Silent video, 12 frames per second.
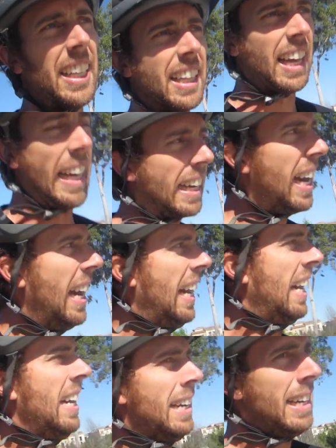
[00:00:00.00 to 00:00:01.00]
like,
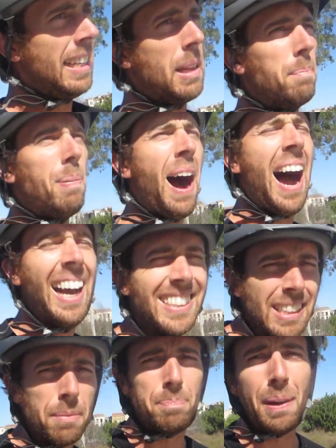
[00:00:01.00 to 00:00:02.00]
the
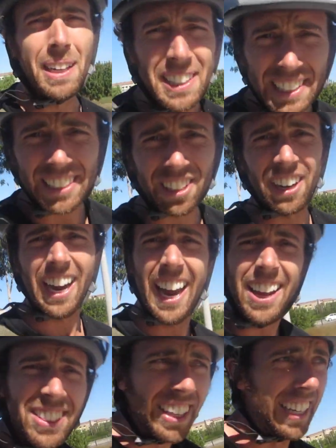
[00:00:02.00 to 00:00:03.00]
possibilities are
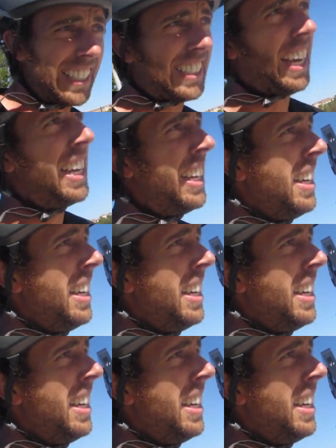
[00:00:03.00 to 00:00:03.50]
endless.